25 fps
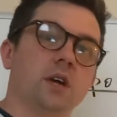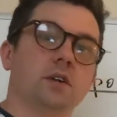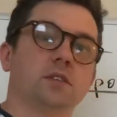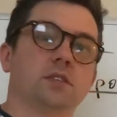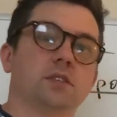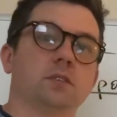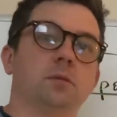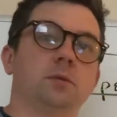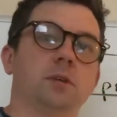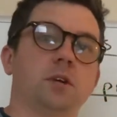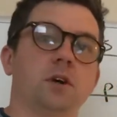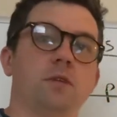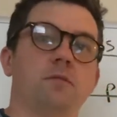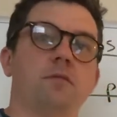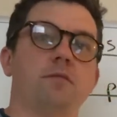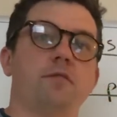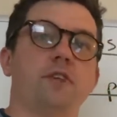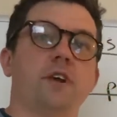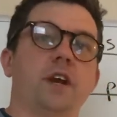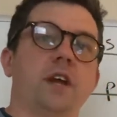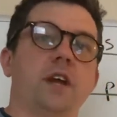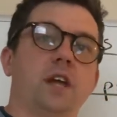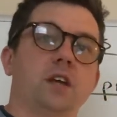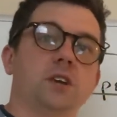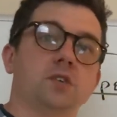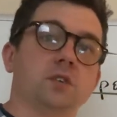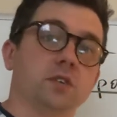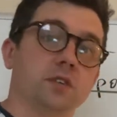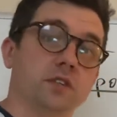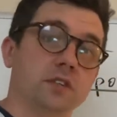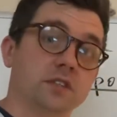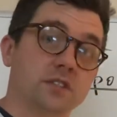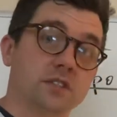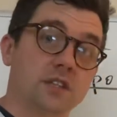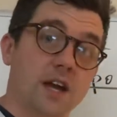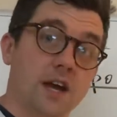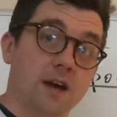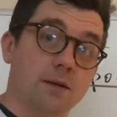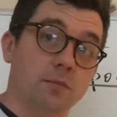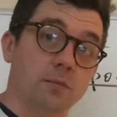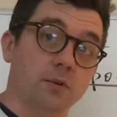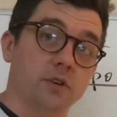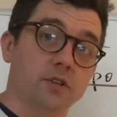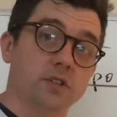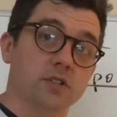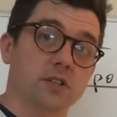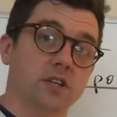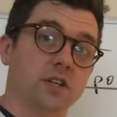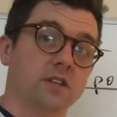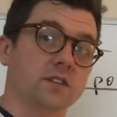to become financially
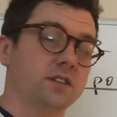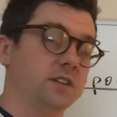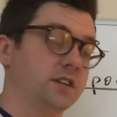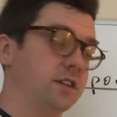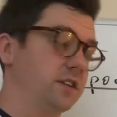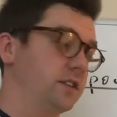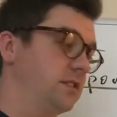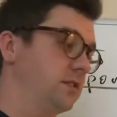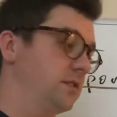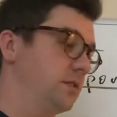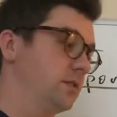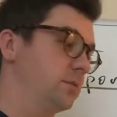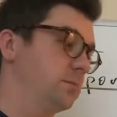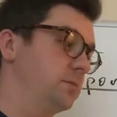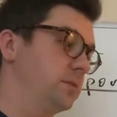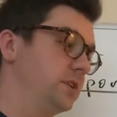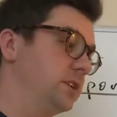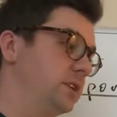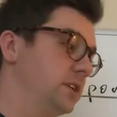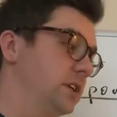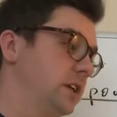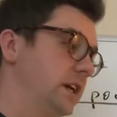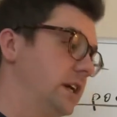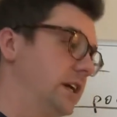established. You could be,